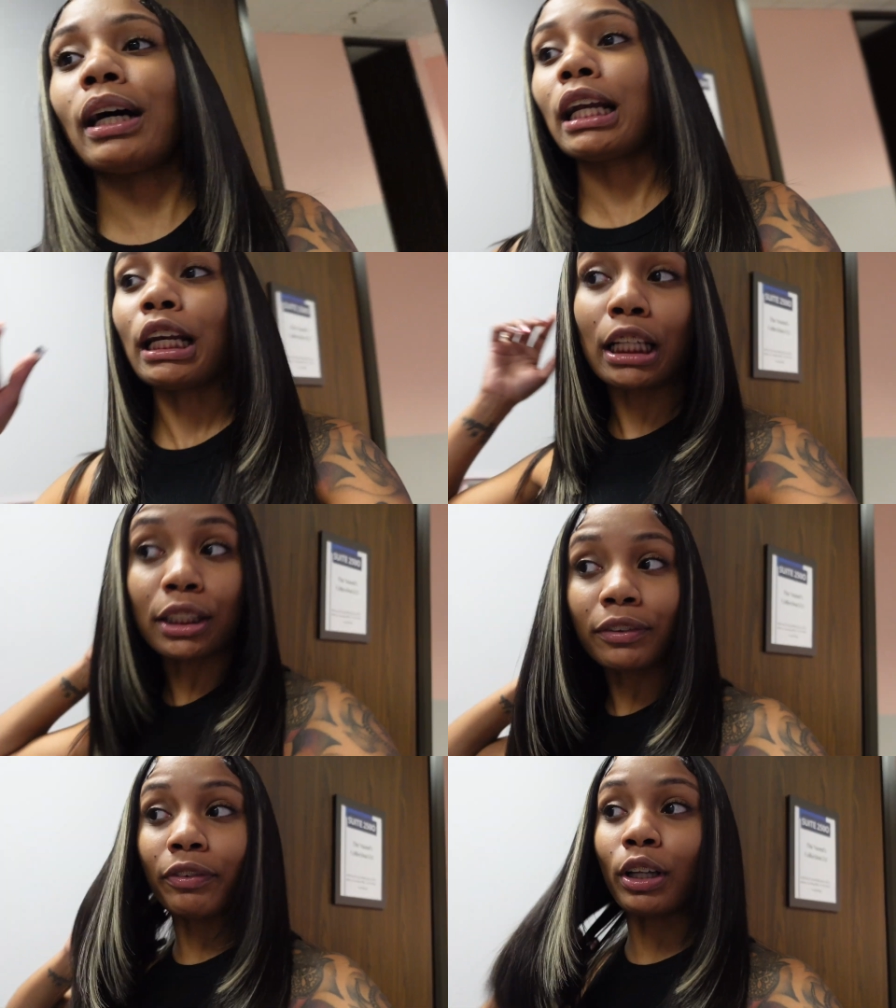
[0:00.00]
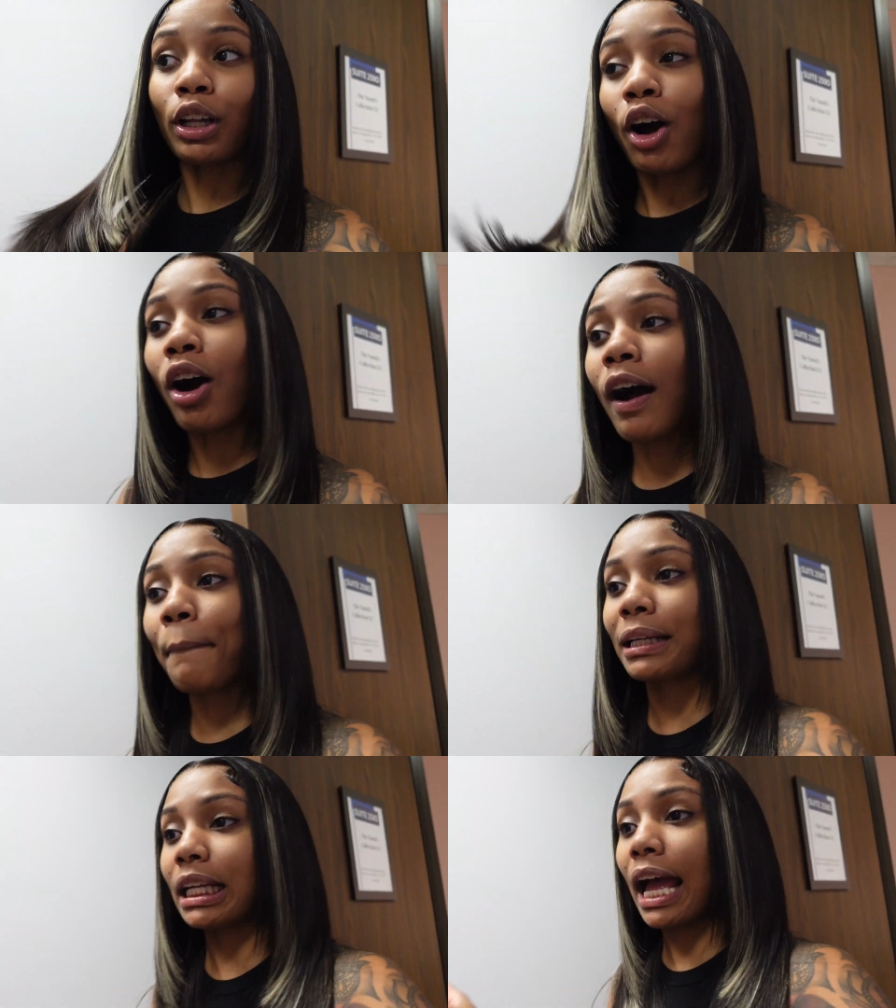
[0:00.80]
another
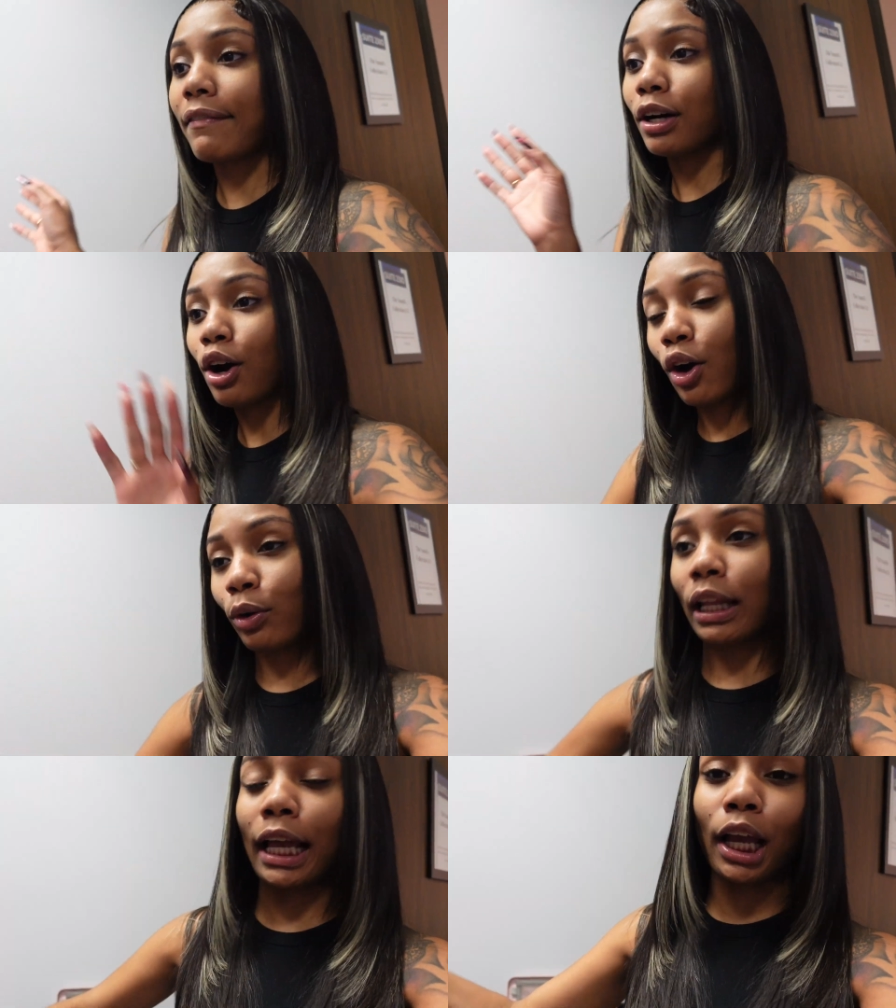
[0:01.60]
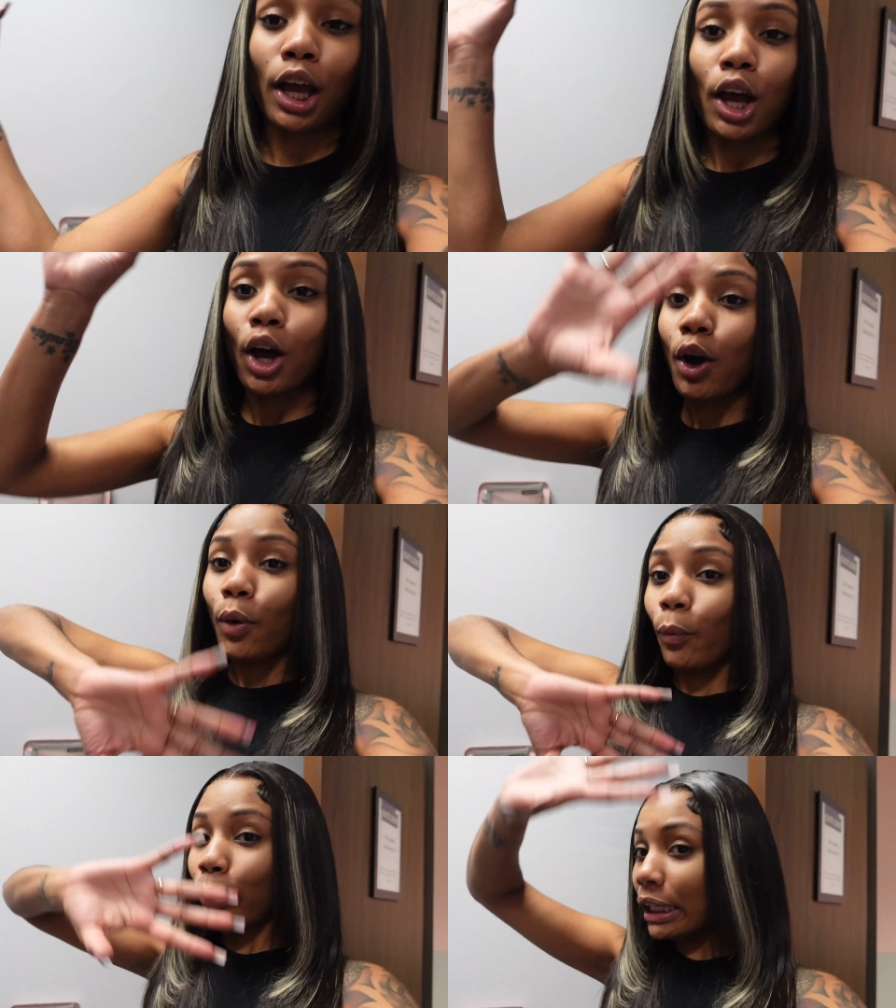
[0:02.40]
vlog because I have a whole like
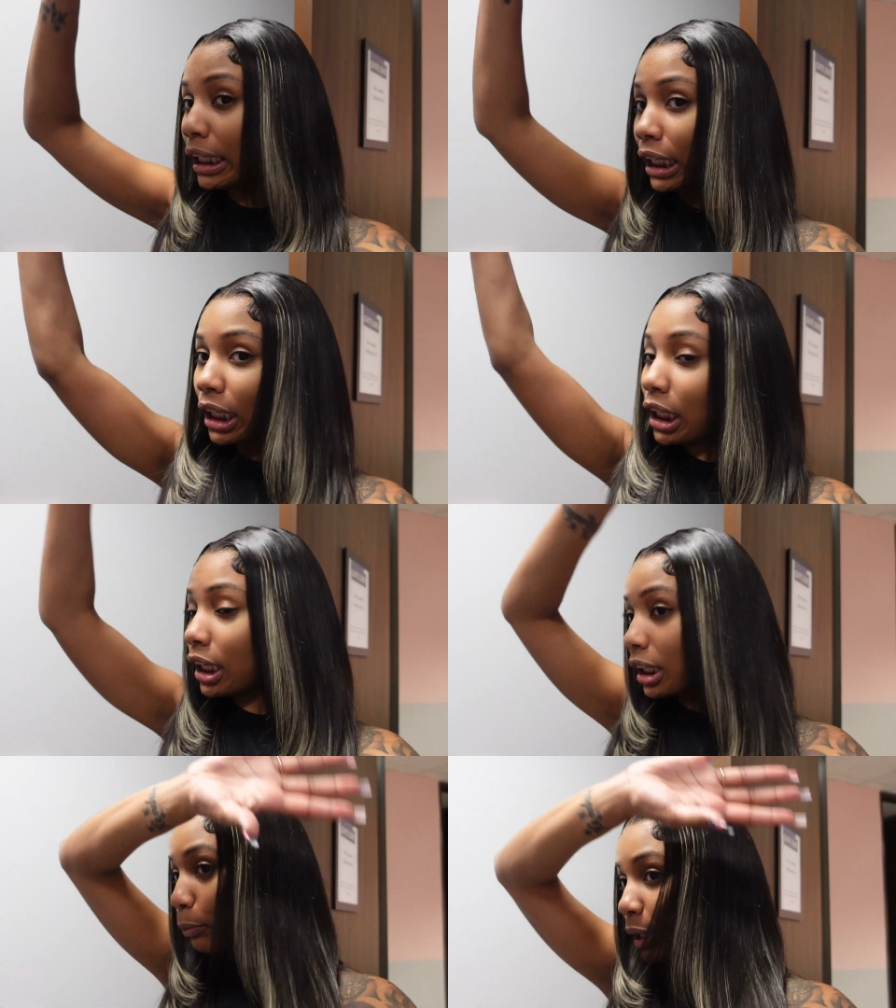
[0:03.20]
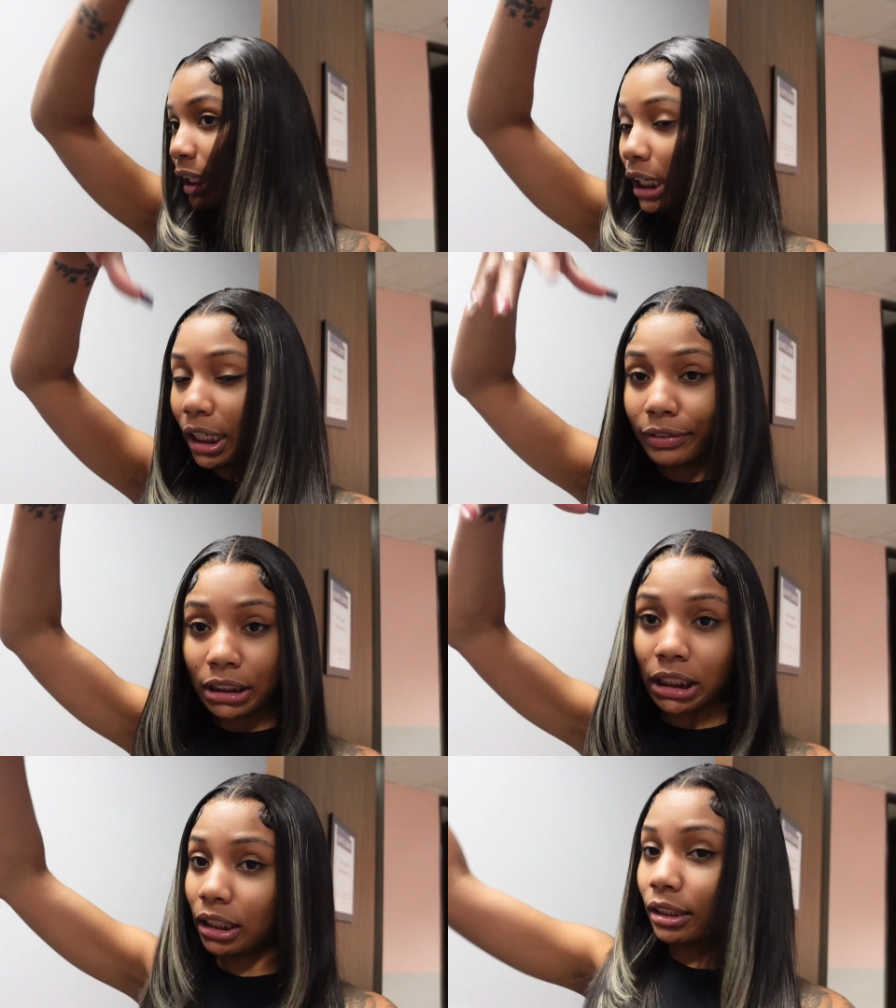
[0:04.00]
week uh, weekend of
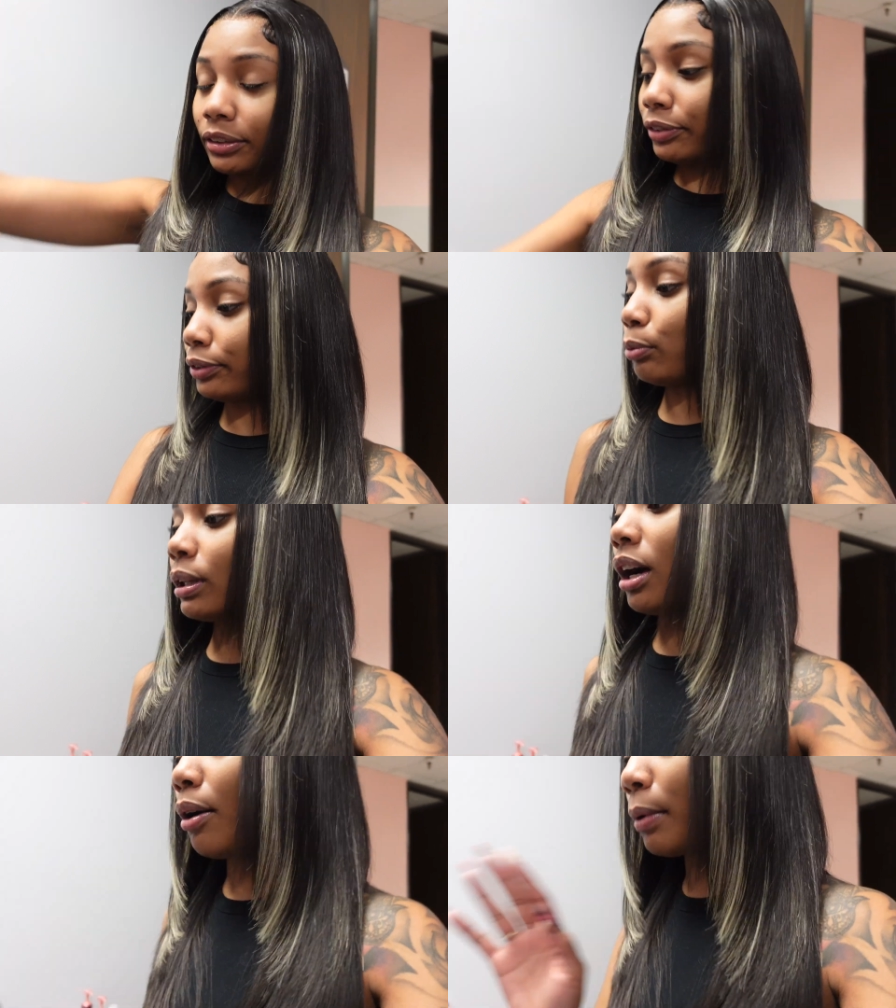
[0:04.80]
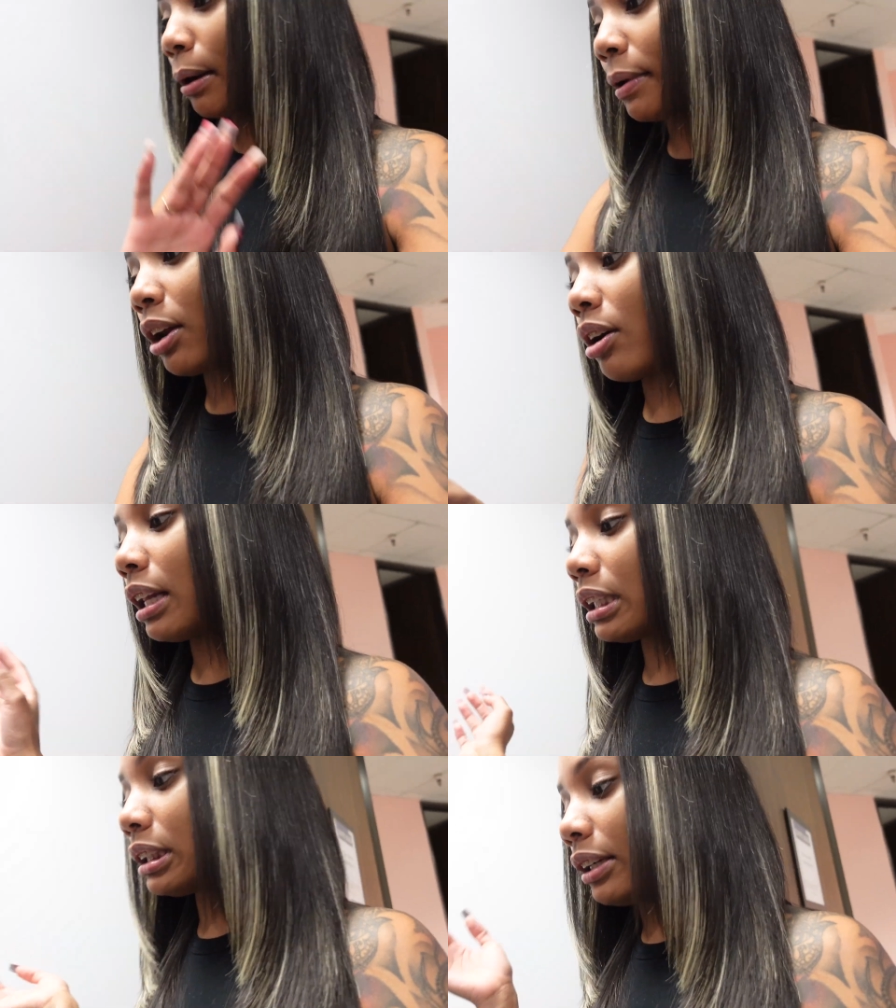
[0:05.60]
stuff with homecoming and all
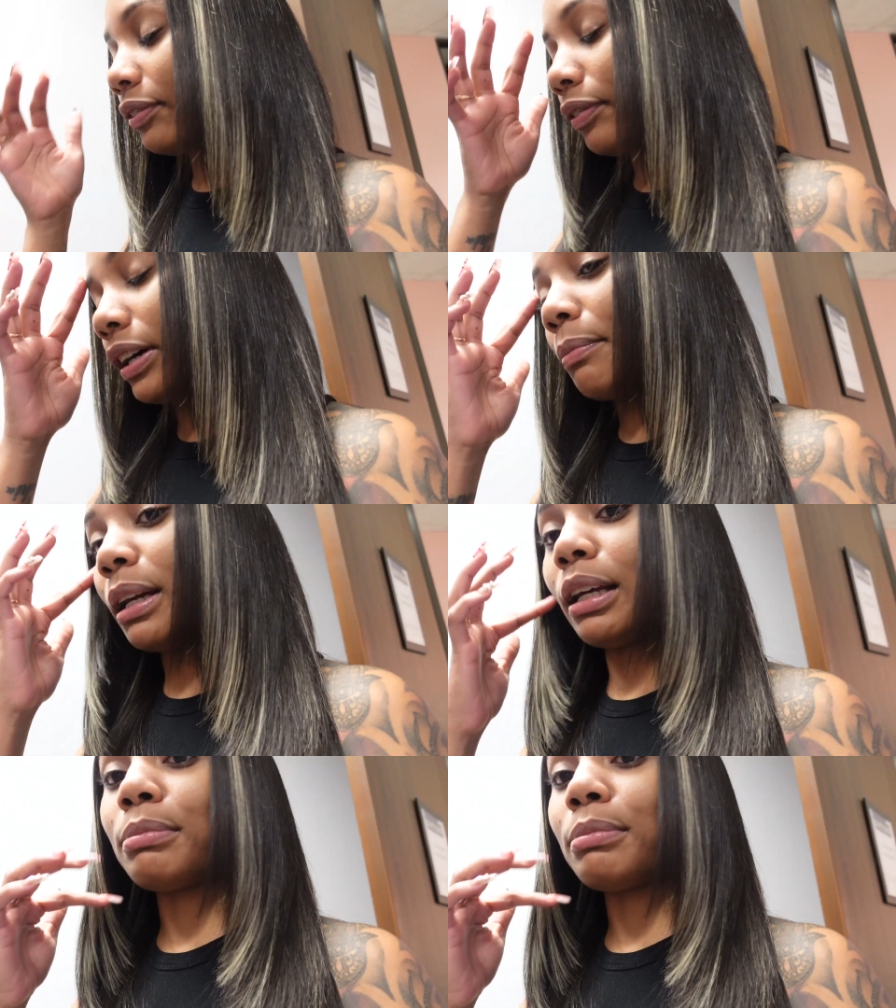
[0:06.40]
that stuff coming up.